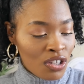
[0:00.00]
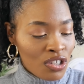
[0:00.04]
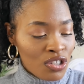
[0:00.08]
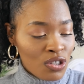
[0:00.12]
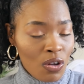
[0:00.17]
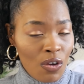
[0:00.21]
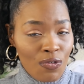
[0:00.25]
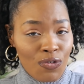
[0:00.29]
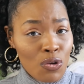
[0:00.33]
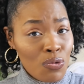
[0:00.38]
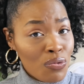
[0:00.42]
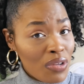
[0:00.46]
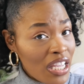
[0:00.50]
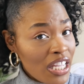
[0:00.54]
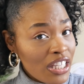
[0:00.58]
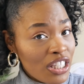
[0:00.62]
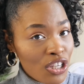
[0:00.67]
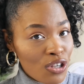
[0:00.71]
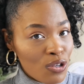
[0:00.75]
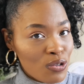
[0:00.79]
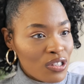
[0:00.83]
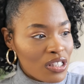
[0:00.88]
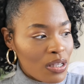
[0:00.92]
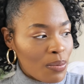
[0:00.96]
So if you need
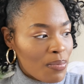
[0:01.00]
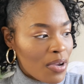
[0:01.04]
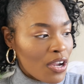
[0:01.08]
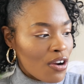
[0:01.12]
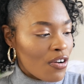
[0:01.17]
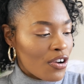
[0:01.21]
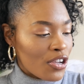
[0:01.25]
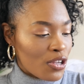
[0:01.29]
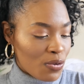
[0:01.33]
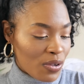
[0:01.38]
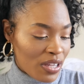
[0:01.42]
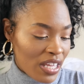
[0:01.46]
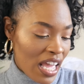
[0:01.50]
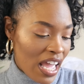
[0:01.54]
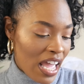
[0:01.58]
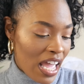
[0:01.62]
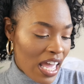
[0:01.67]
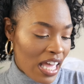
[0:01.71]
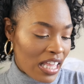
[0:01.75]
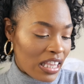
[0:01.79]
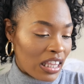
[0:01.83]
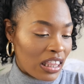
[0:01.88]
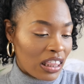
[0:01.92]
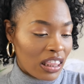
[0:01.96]
to use the mirror, you
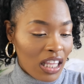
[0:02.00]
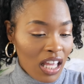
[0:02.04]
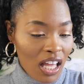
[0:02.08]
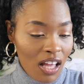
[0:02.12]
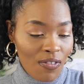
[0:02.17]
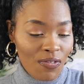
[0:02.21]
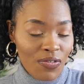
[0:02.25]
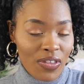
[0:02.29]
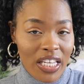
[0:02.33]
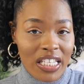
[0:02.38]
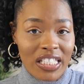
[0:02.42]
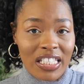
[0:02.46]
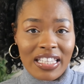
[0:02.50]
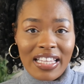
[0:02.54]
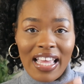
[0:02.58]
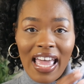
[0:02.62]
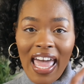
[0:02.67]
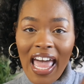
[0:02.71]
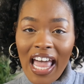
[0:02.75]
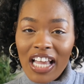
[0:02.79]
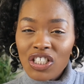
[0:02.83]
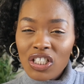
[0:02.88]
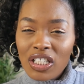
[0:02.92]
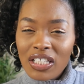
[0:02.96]
can. Love this. And they
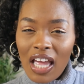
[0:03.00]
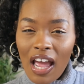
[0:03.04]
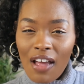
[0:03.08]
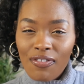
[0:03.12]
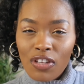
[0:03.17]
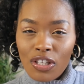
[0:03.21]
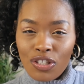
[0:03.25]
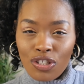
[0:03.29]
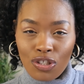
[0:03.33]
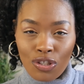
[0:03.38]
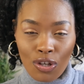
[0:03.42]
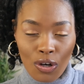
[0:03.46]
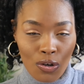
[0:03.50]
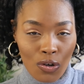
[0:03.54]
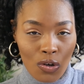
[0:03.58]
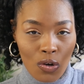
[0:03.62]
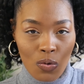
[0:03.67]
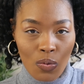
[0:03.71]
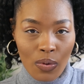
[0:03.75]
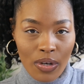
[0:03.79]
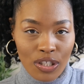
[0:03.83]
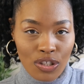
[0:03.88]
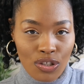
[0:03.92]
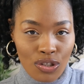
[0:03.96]
actually have the
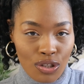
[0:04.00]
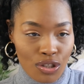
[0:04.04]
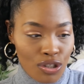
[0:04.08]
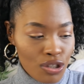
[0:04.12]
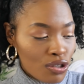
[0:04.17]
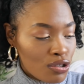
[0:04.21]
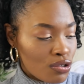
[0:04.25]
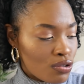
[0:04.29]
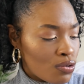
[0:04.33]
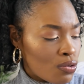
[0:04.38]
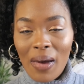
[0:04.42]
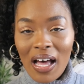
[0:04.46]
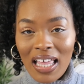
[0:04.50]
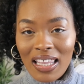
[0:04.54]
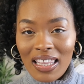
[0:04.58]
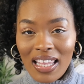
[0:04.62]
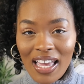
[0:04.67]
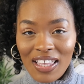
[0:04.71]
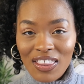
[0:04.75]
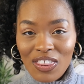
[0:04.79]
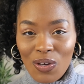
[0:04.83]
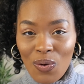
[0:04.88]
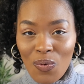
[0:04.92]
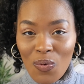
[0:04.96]
circle ones too. I
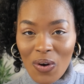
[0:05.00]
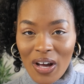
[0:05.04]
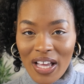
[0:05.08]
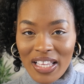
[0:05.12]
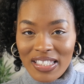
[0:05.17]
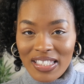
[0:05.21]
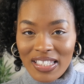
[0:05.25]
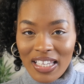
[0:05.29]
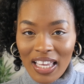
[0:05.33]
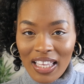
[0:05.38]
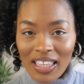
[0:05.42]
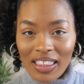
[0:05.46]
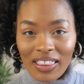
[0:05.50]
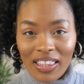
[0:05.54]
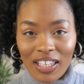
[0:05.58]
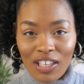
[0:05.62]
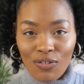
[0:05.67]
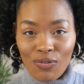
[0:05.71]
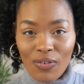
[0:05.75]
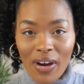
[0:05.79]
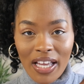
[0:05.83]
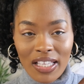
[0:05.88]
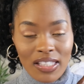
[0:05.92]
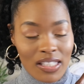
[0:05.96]
like the ones in
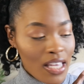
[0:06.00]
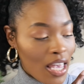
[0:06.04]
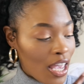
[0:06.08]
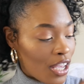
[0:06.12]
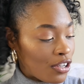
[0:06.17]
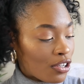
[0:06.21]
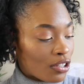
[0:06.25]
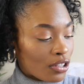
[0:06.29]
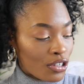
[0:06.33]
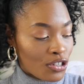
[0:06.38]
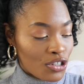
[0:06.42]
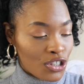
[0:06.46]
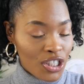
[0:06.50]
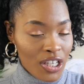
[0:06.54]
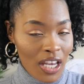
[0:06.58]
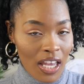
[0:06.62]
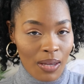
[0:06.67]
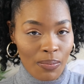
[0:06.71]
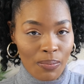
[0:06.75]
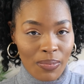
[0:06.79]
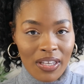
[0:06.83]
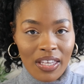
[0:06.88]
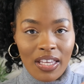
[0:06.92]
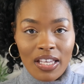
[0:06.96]
the rectangular
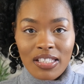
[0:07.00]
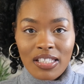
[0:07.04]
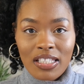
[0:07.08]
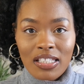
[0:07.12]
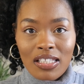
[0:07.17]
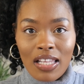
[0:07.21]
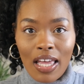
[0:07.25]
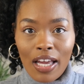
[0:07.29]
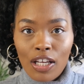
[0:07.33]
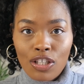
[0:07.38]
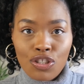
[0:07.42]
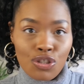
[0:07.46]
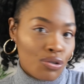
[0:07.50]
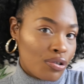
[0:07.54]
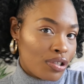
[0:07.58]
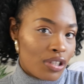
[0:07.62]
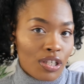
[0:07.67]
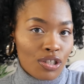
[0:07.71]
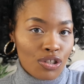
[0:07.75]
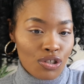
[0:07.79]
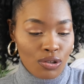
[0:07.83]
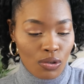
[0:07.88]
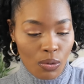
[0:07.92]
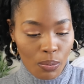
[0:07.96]
shape because it's like a
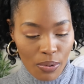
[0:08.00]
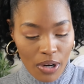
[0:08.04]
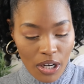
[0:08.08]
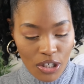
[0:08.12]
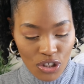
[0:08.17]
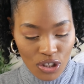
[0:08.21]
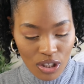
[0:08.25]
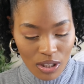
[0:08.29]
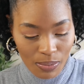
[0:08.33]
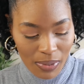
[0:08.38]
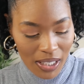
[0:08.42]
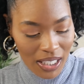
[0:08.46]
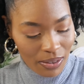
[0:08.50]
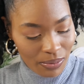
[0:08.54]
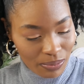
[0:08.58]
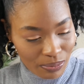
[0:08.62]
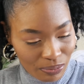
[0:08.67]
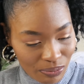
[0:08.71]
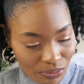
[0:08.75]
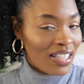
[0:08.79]
traditional brush to me.